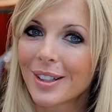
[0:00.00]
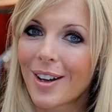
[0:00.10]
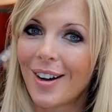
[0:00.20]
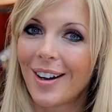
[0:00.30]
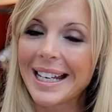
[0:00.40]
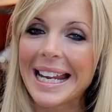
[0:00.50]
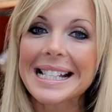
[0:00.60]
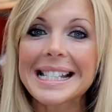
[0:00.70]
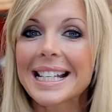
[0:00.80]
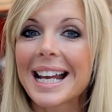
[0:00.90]
Khan,
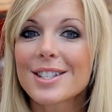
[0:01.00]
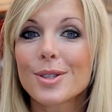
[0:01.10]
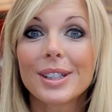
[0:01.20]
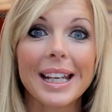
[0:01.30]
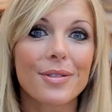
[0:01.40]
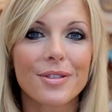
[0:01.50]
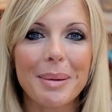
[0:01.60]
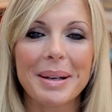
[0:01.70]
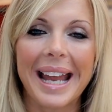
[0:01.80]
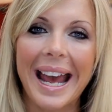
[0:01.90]
international gift
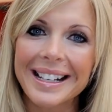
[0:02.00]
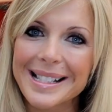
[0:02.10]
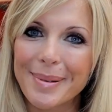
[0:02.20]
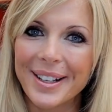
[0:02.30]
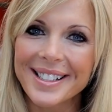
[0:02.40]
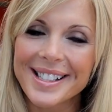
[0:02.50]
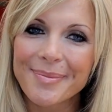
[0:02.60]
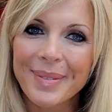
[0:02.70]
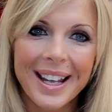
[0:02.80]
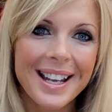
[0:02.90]
wrapping expert.
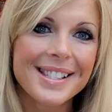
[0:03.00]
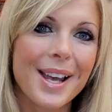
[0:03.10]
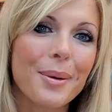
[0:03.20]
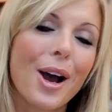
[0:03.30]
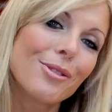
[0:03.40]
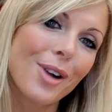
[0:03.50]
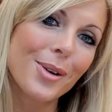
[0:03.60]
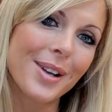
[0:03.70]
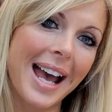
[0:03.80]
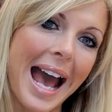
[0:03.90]
So
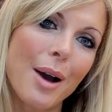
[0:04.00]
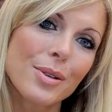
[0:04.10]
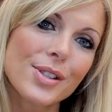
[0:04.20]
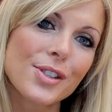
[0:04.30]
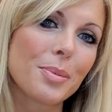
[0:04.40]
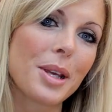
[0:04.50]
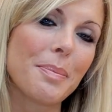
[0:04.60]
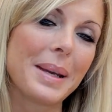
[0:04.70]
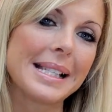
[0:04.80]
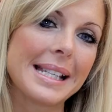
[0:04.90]
Arona, how does
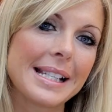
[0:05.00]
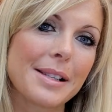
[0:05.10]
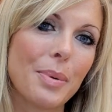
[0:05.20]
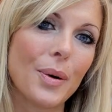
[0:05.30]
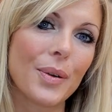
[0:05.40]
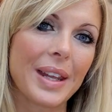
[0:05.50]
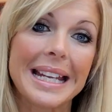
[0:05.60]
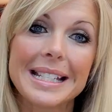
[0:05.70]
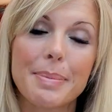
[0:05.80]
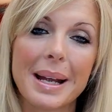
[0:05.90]
WBC support the
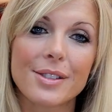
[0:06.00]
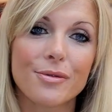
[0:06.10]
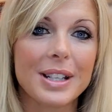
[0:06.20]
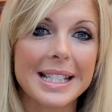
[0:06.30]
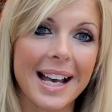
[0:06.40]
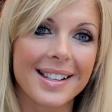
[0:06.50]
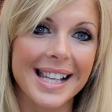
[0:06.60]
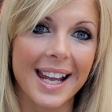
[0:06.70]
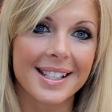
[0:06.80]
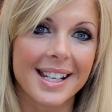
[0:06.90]
independent retail
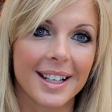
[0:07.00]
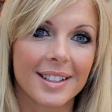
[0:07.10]
sector?